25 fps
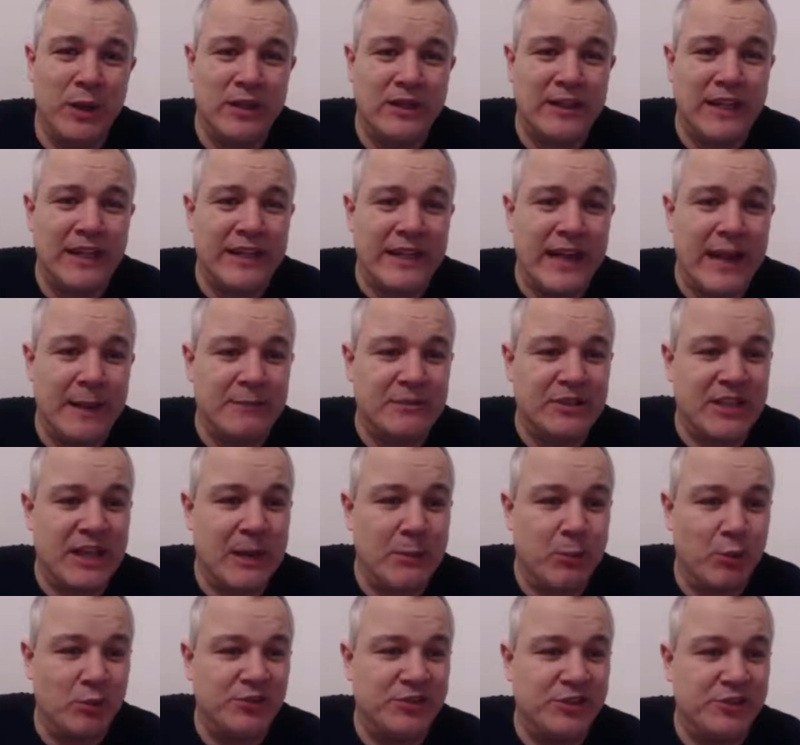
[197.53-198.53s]
He will get
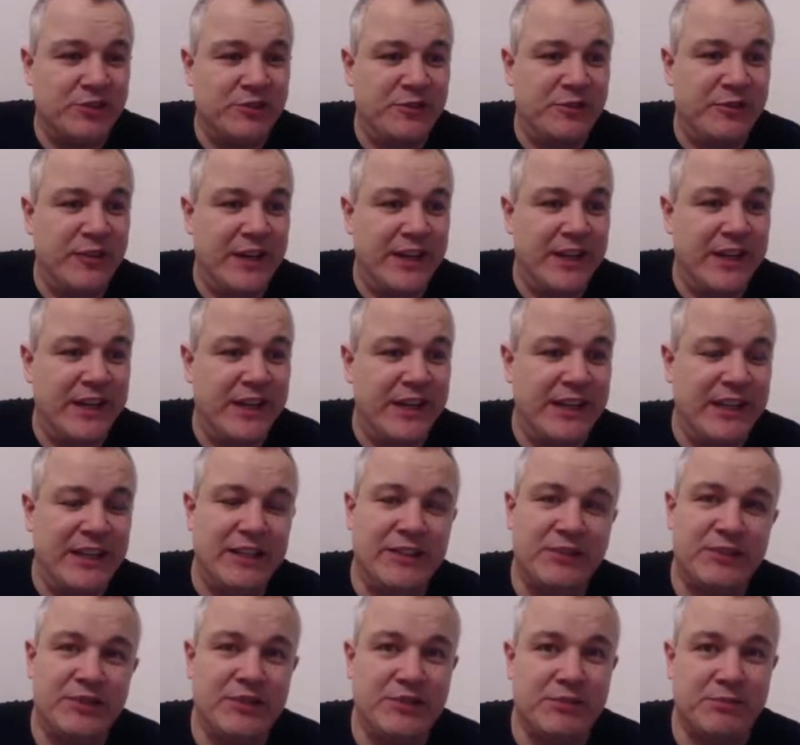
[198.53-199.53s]
game time once he's
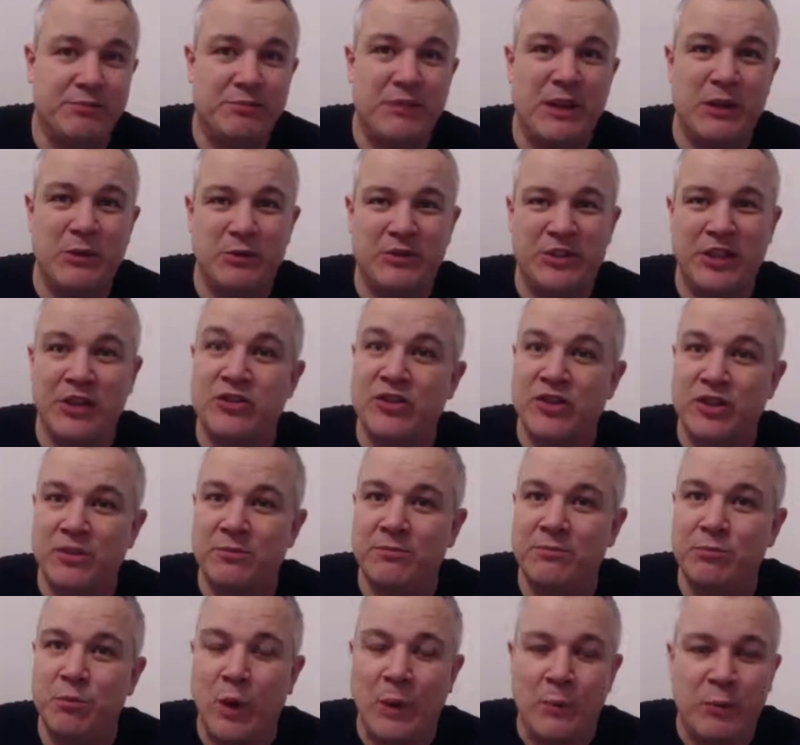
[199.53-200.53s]
fit. He was
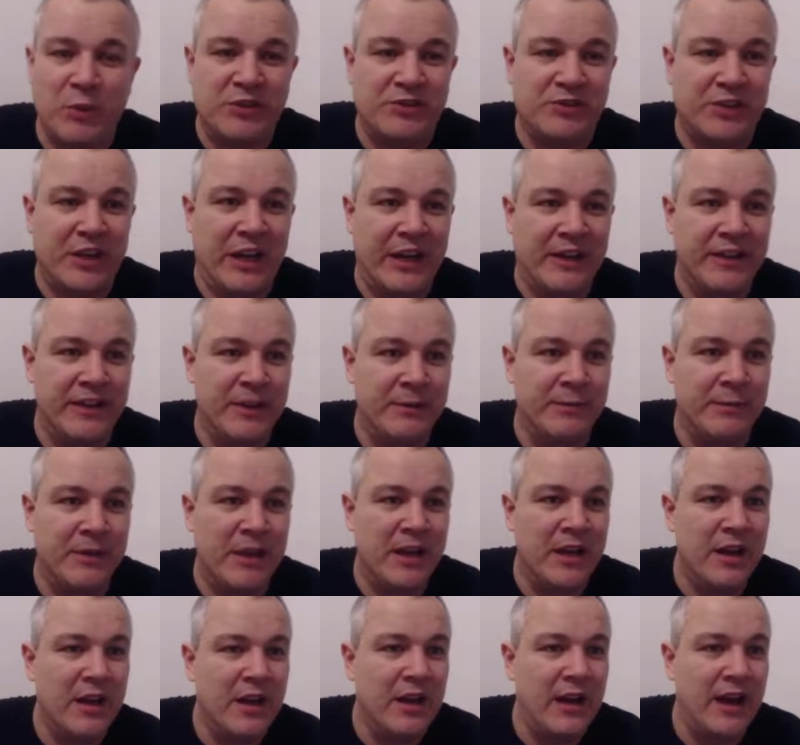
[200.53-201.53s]
injured when we
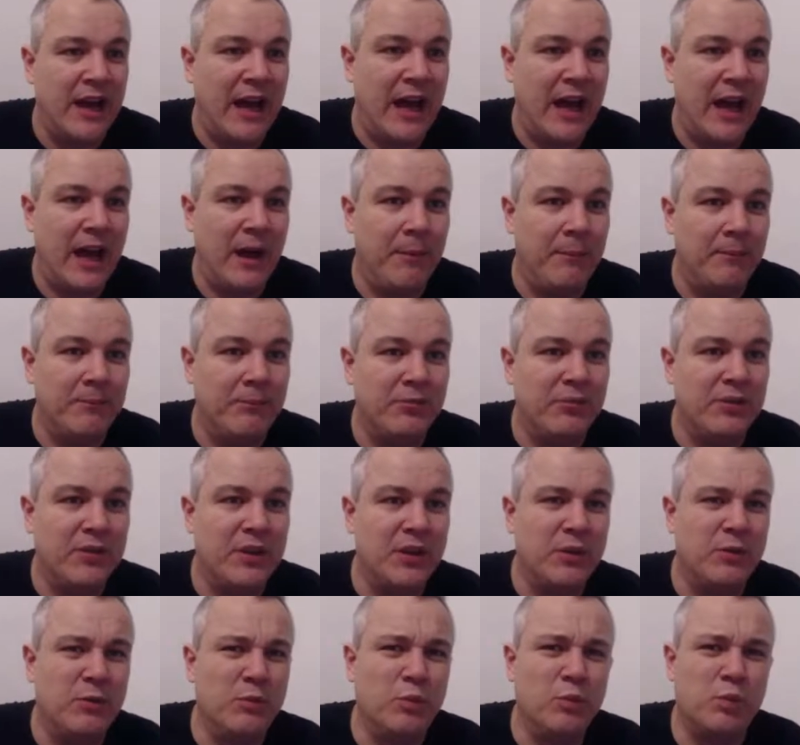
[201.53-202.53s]
signed
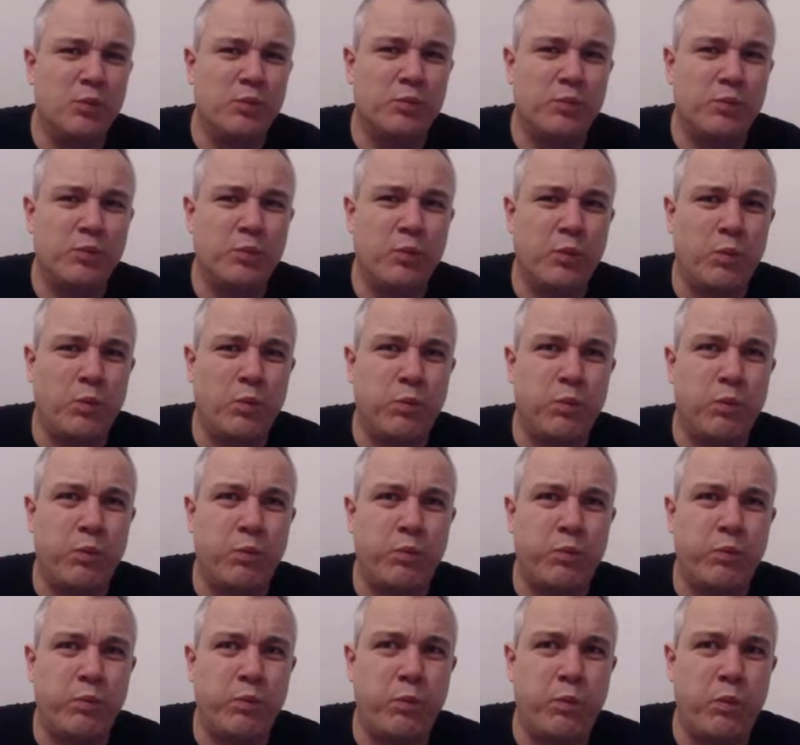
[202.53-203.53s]
him.
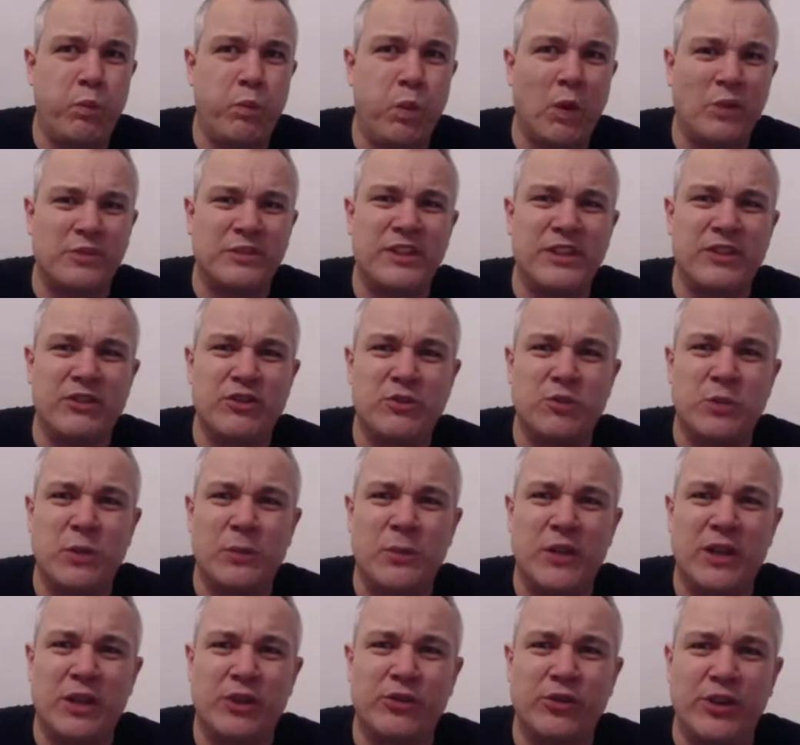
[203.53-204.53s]
Wasn't
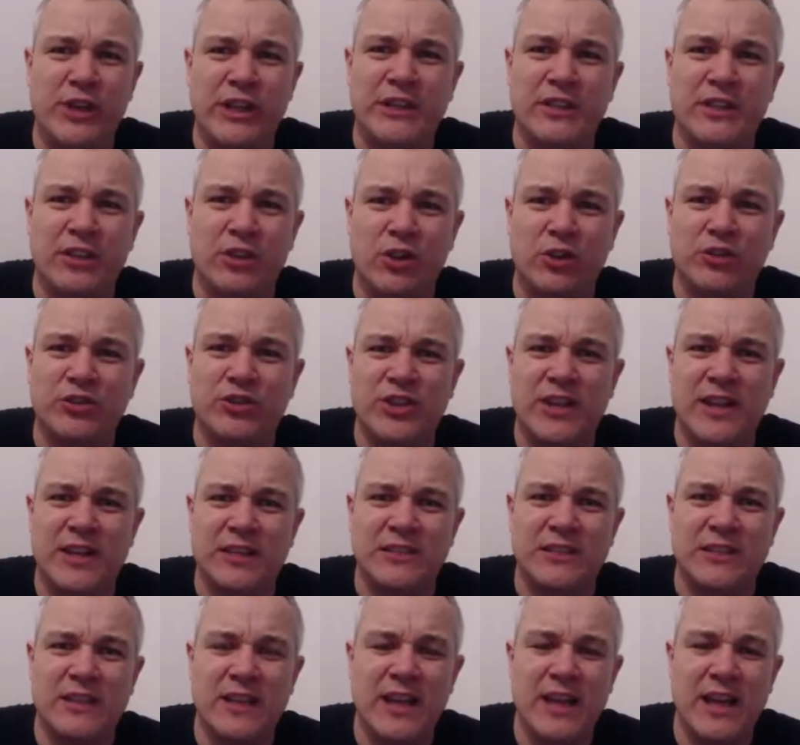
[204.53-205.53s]
injured when we agreed the
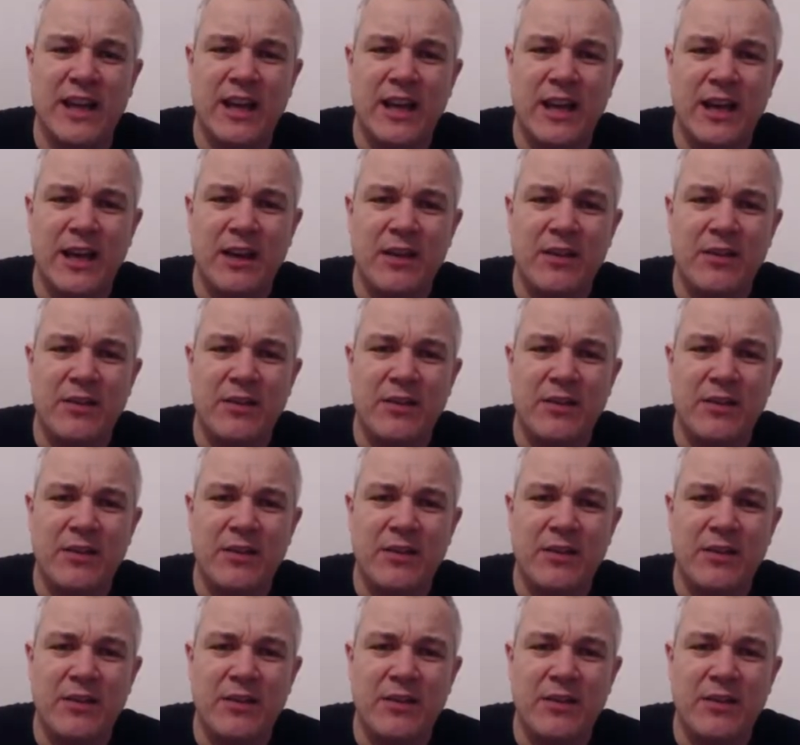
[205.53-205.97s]
contract.